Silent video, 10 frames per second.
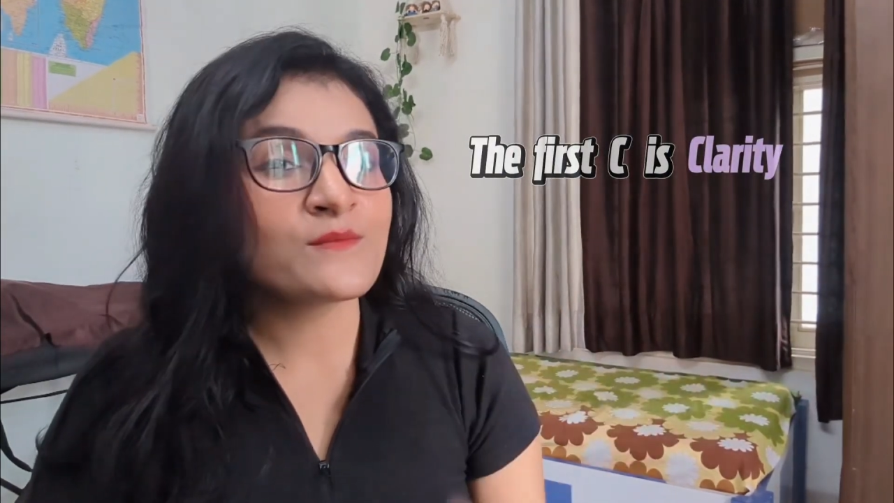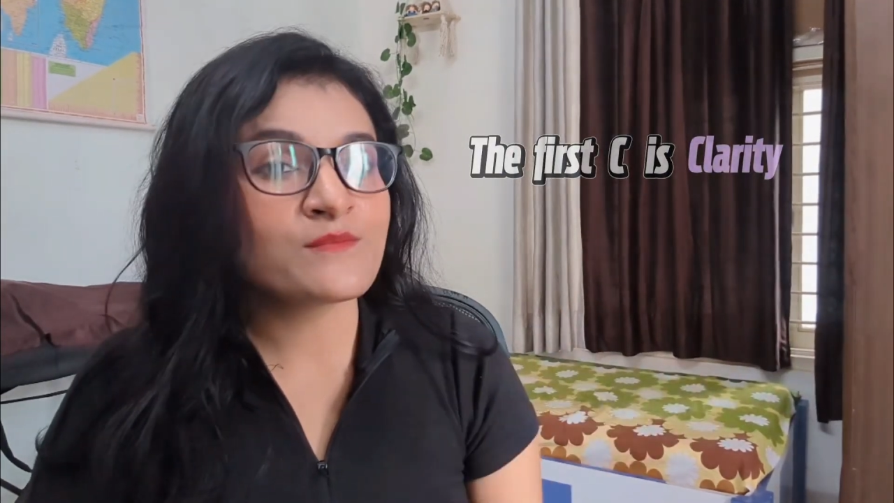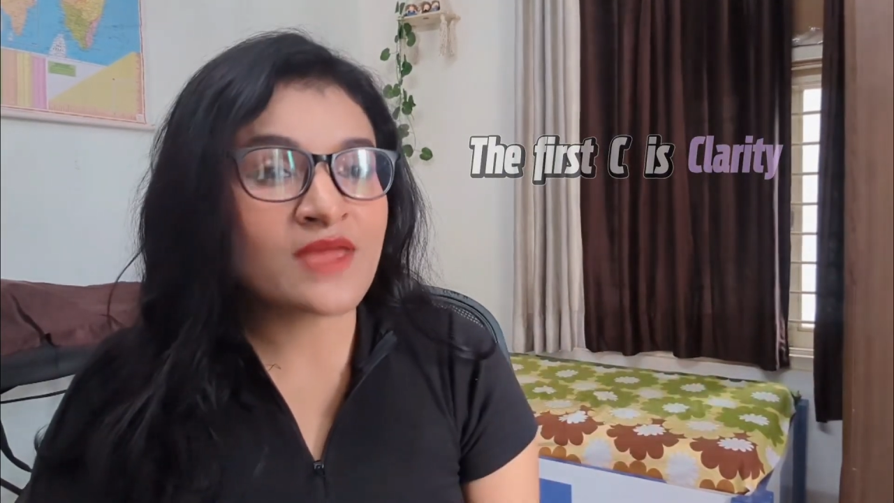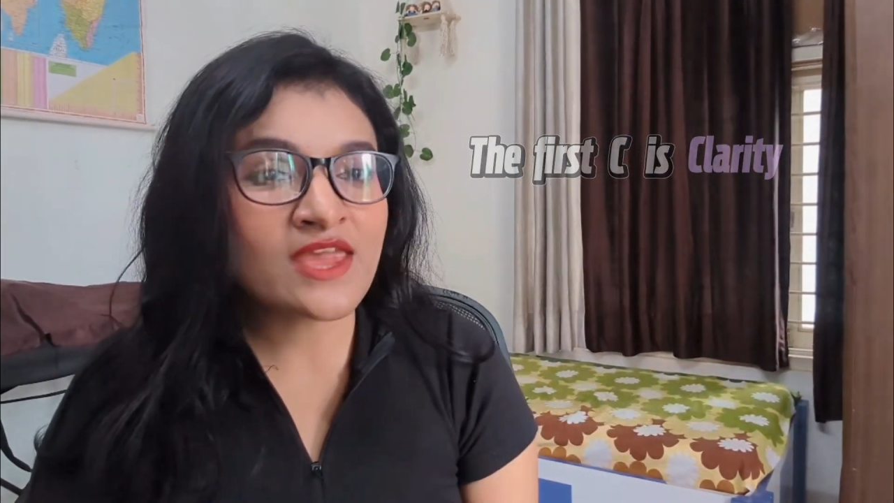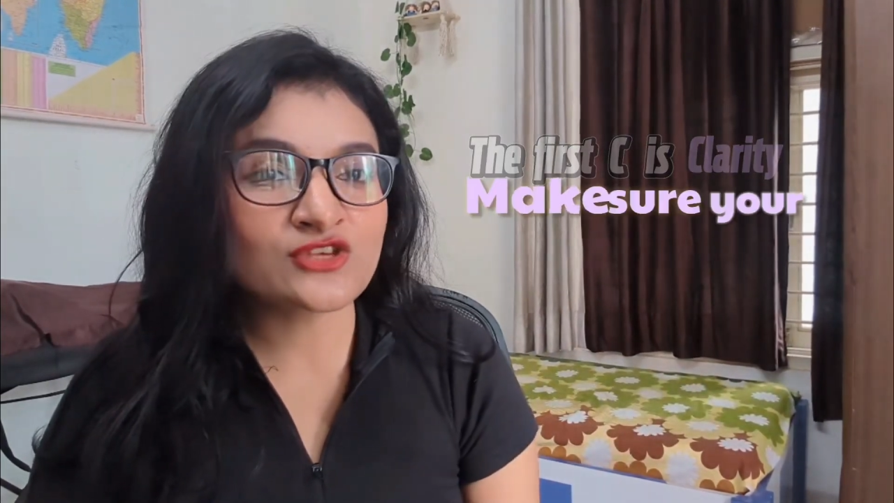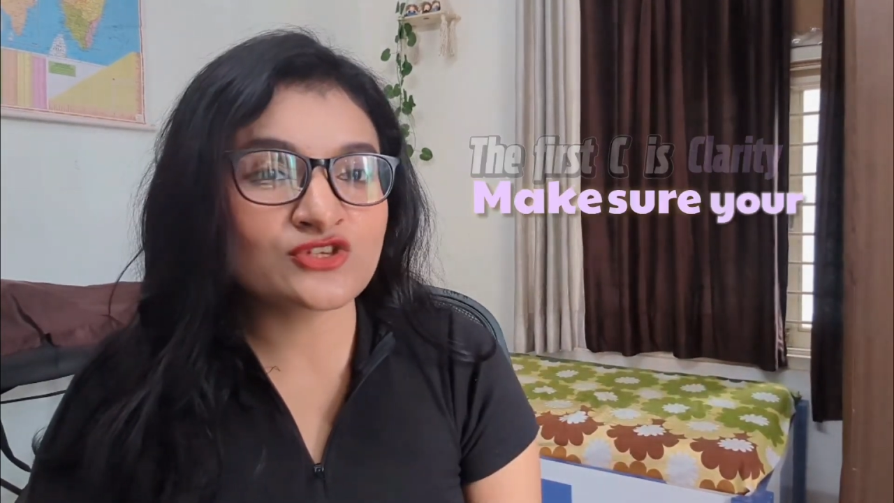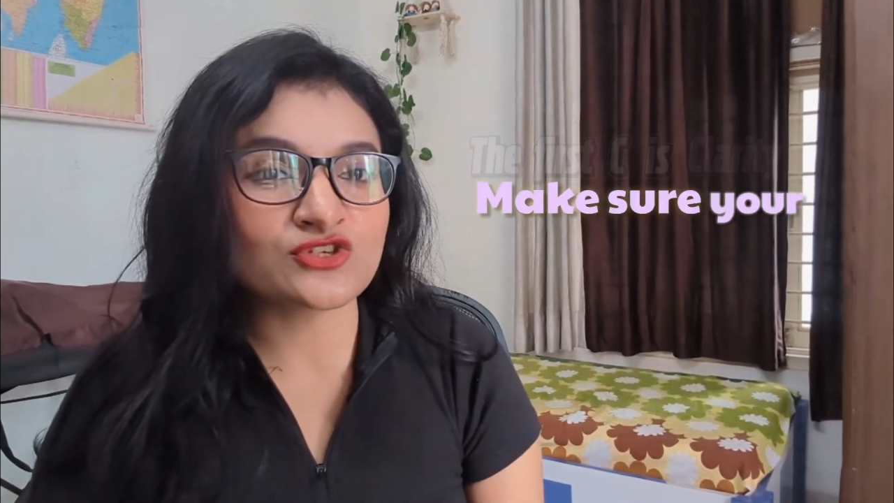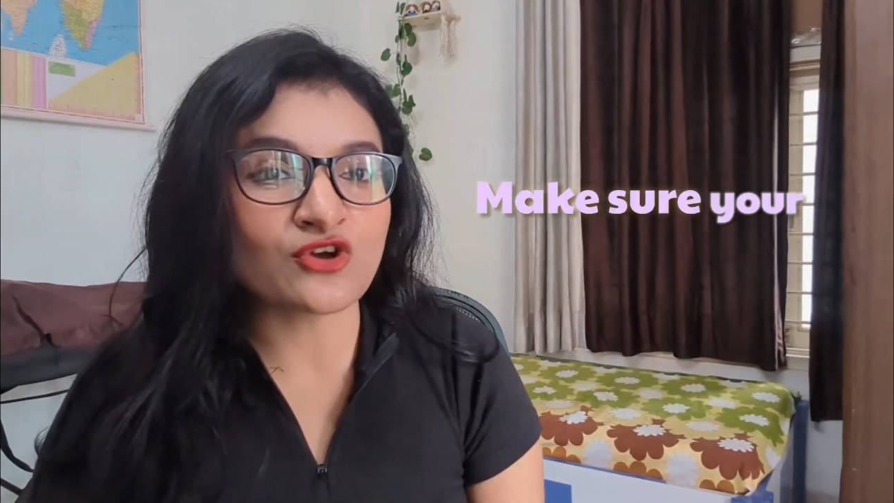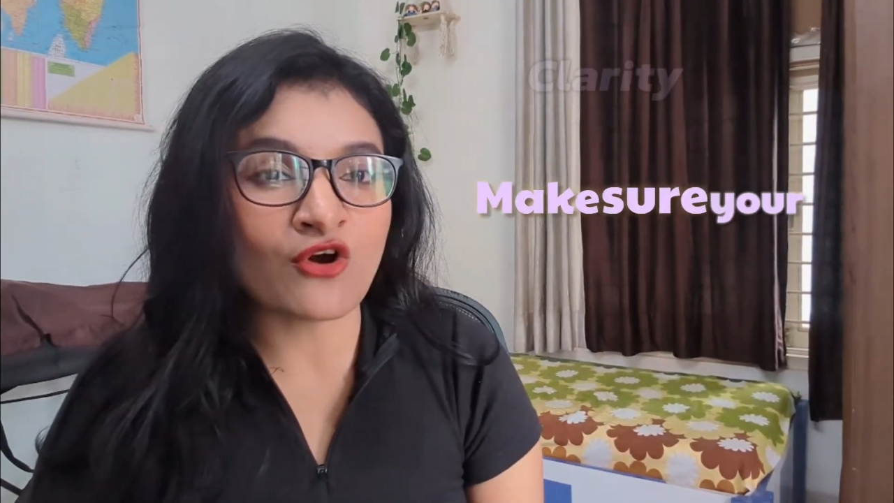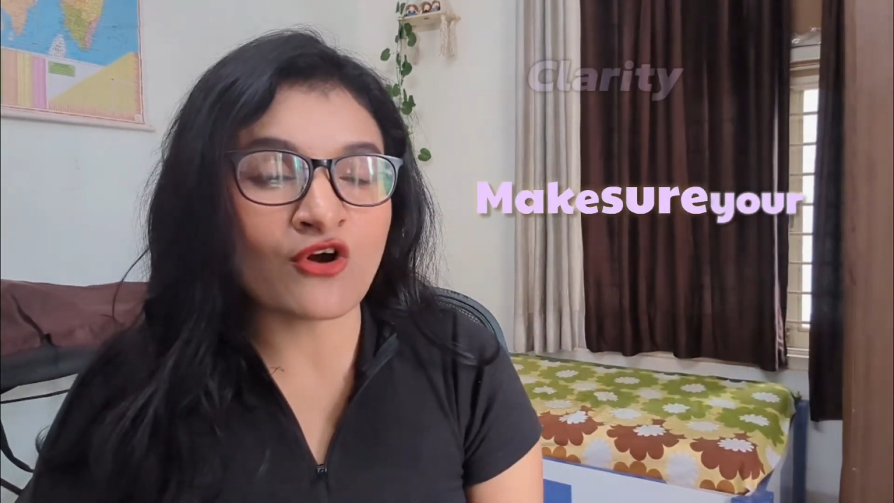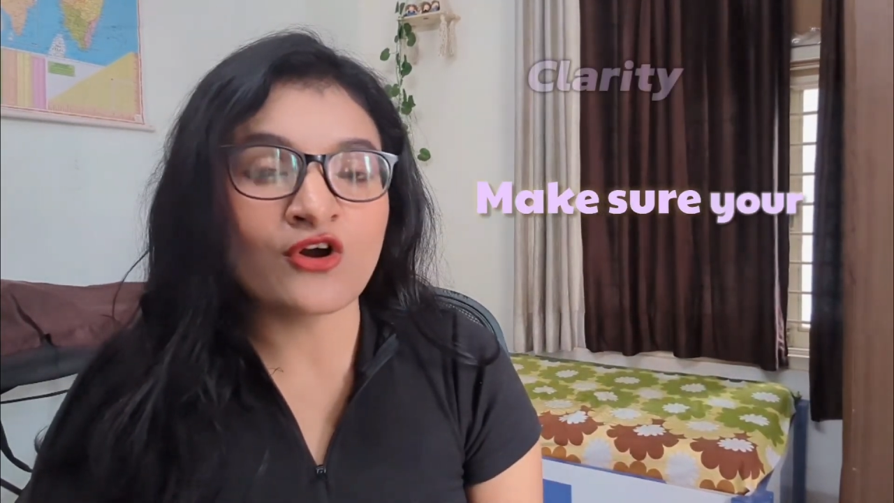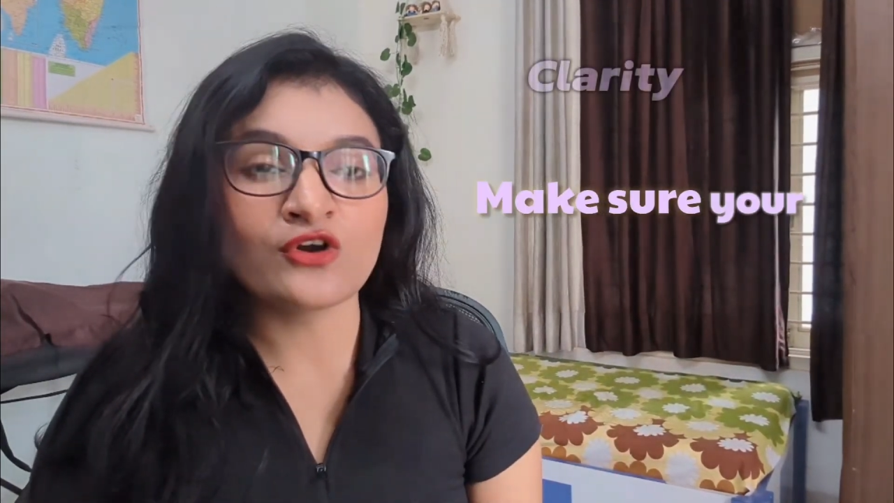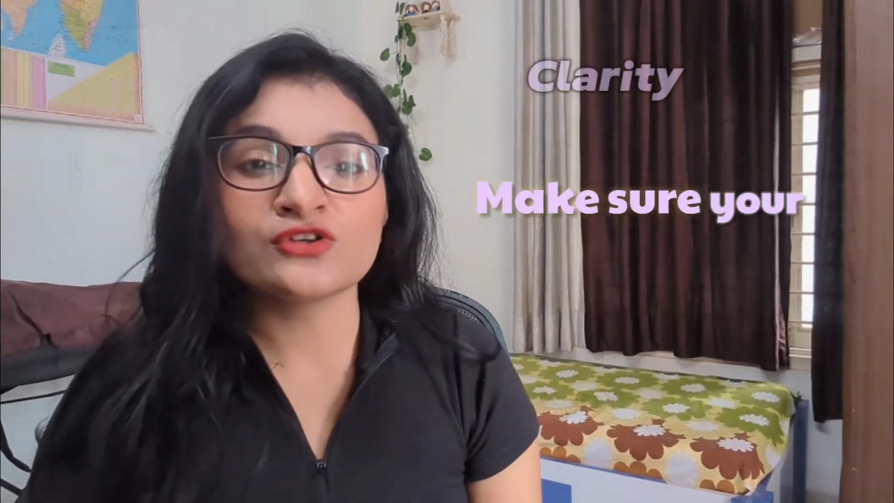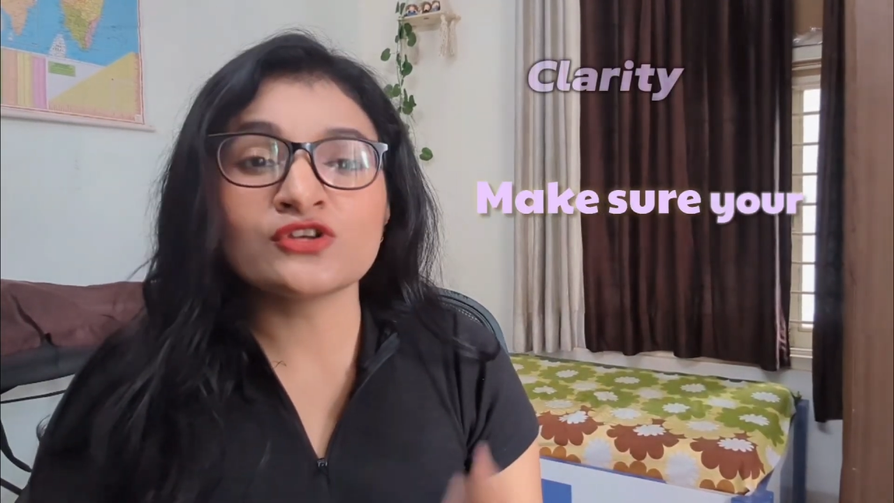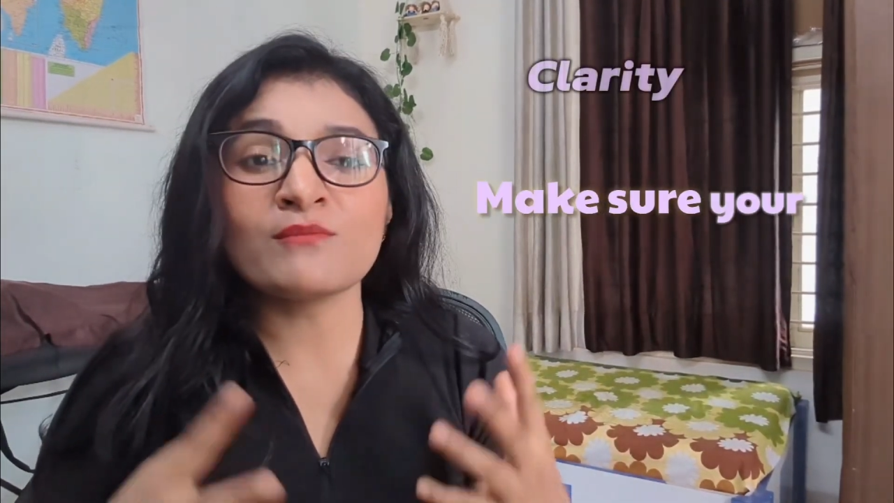Make sure
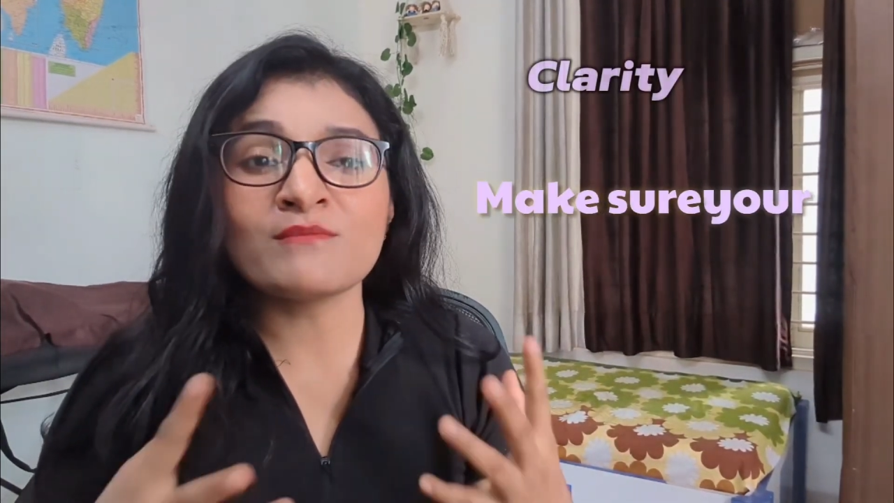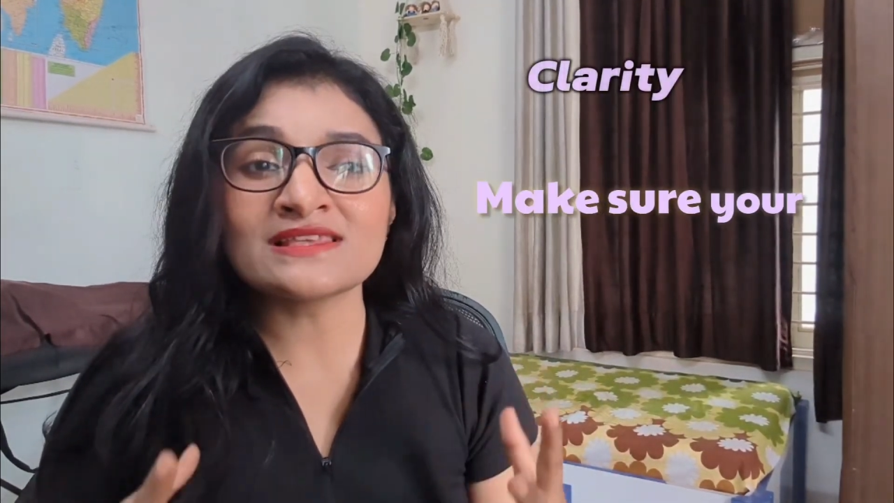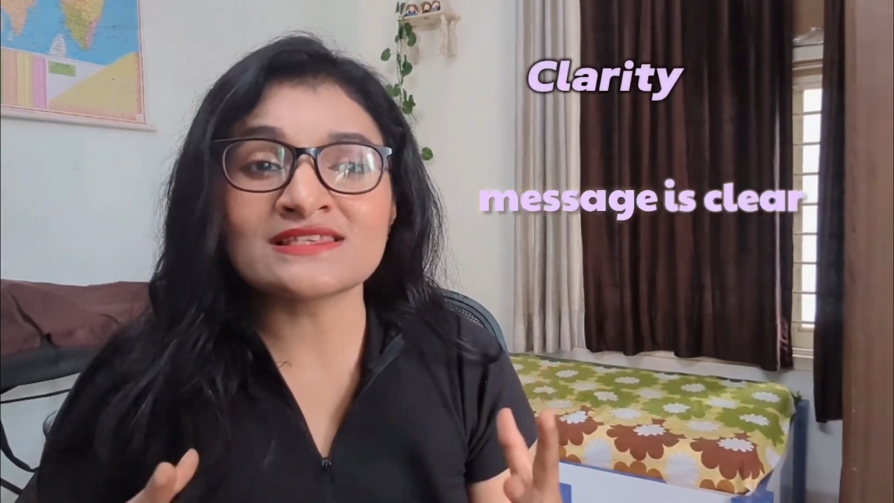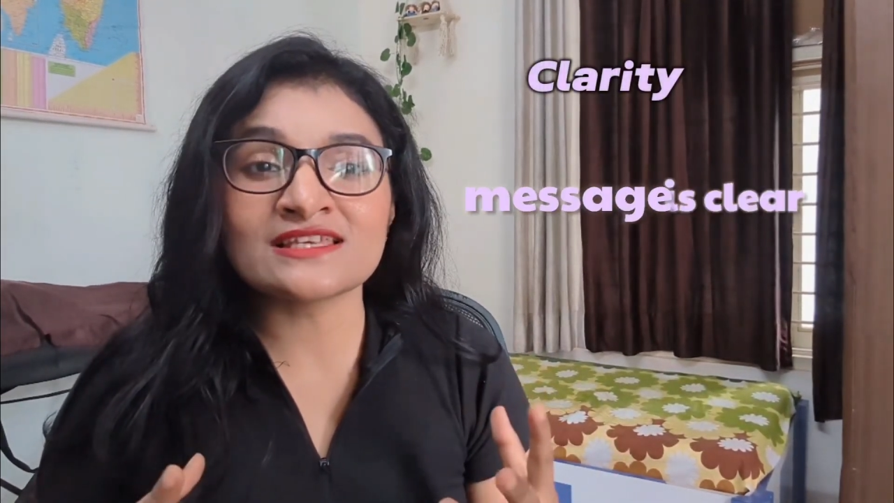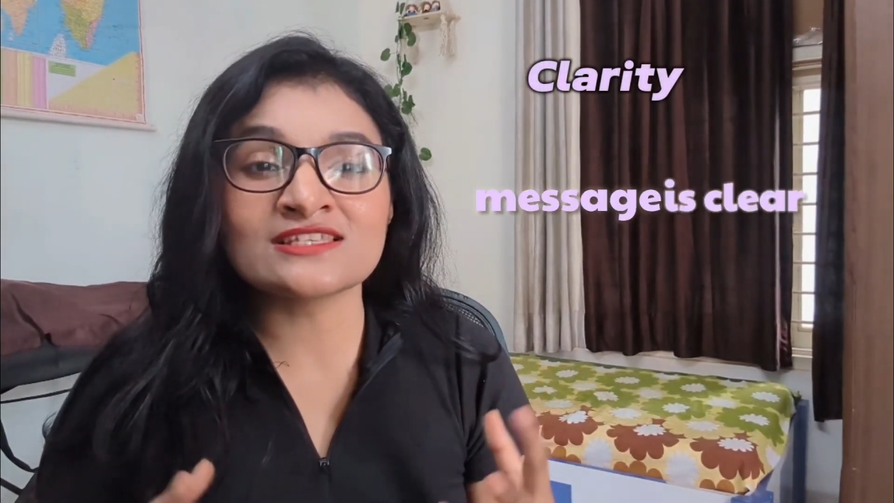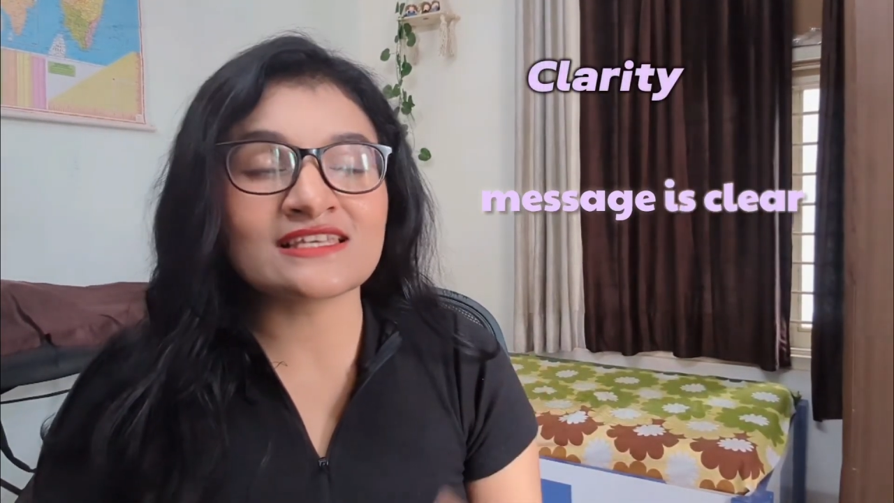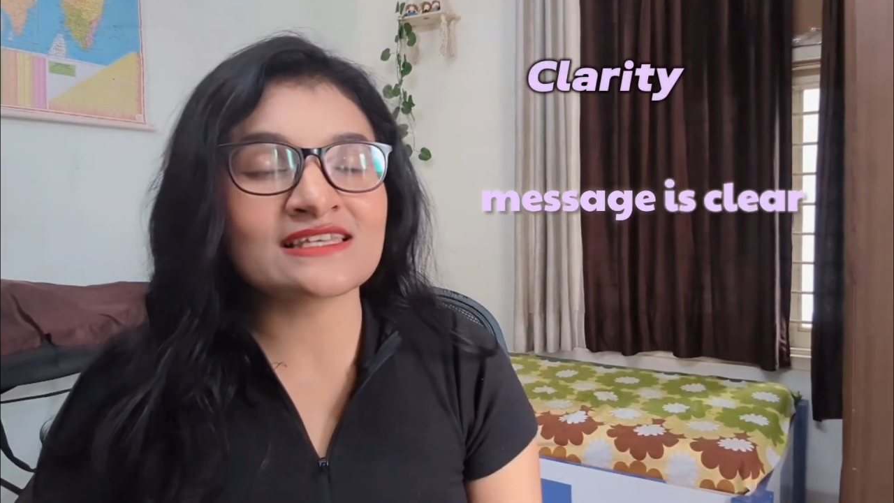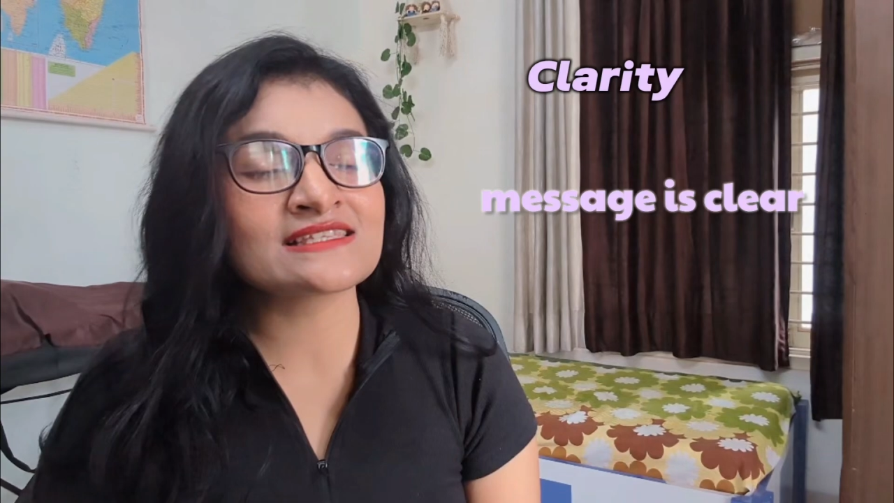your message